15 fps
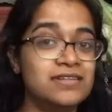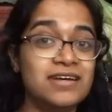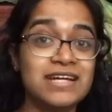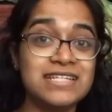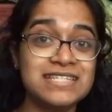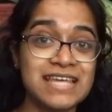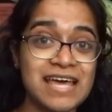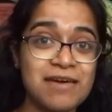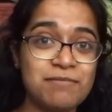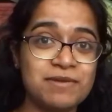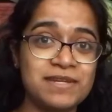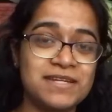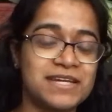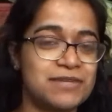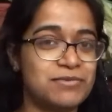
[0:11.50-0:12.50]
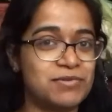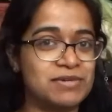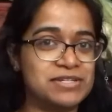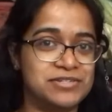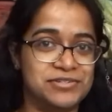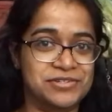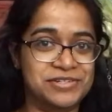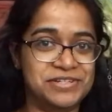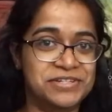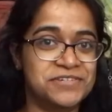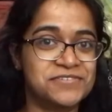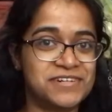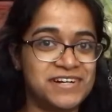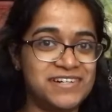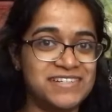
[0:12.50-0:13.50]
Lots happened. I'm in my junior year
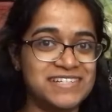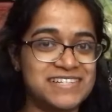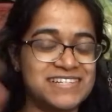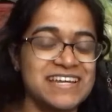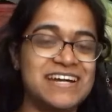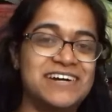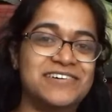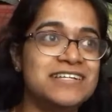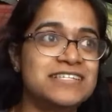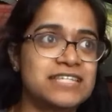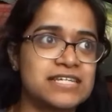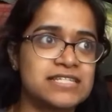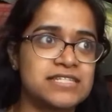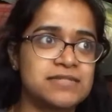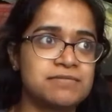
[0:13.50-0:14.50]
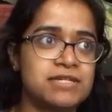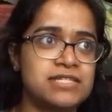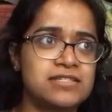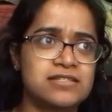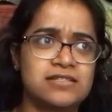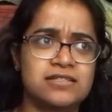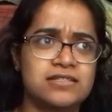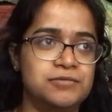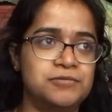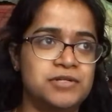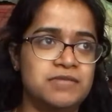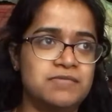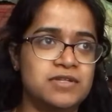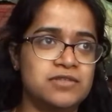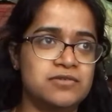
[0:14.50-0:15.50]
of college now. Second semester,
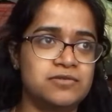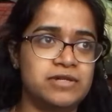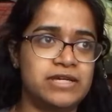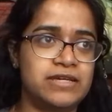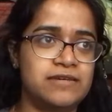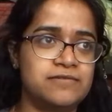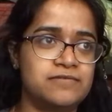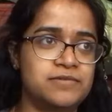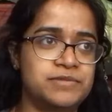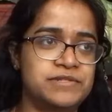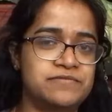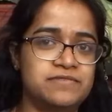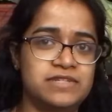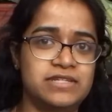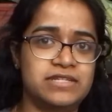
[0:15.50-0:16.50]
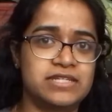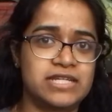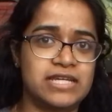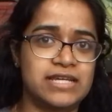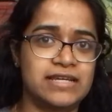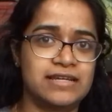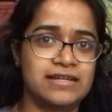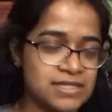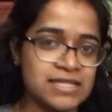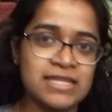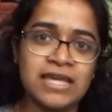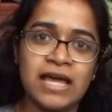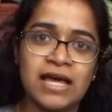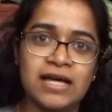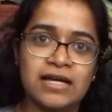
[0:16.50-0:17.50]
1 month away from it finishing.
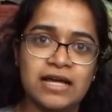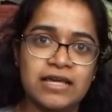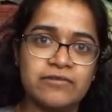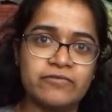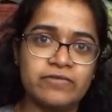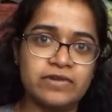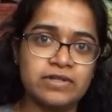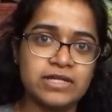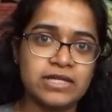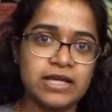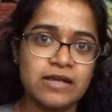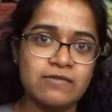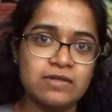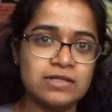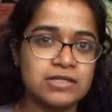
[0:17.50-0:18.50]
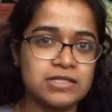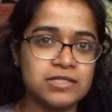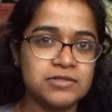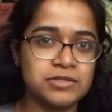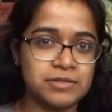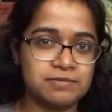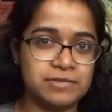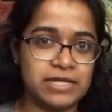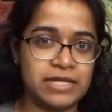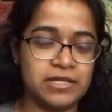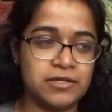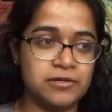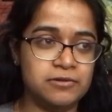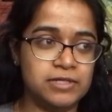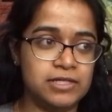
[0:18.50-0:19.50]
Yeah, I feel like I have a lot to update
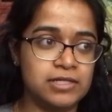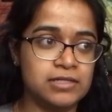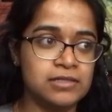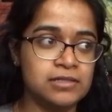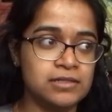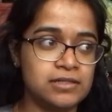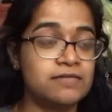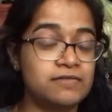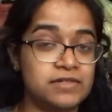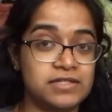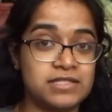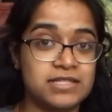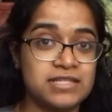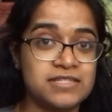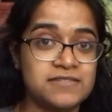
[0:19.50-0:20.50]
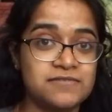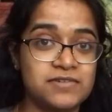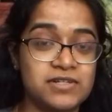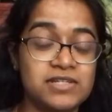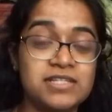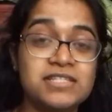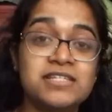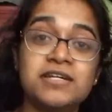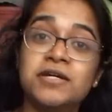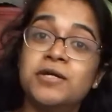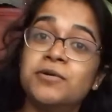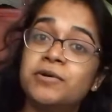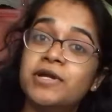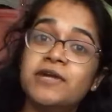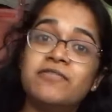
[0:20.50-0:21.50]
you on. First things first,
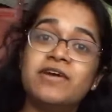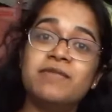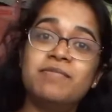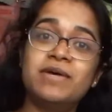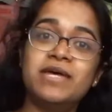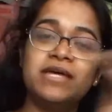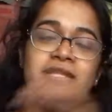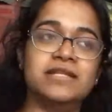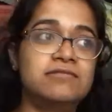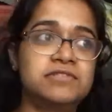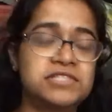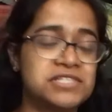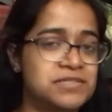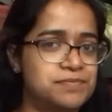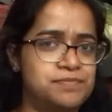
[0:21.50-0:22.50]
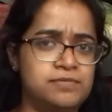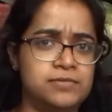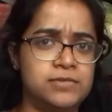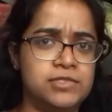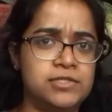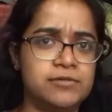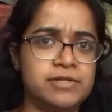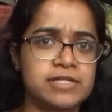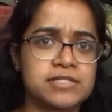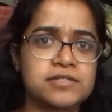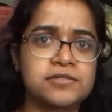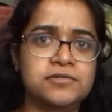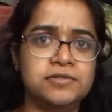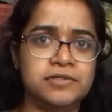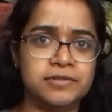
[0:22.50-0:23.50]
where have I been? Just doing
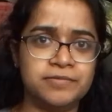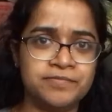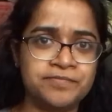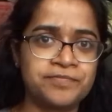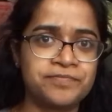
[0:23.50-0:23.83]
school.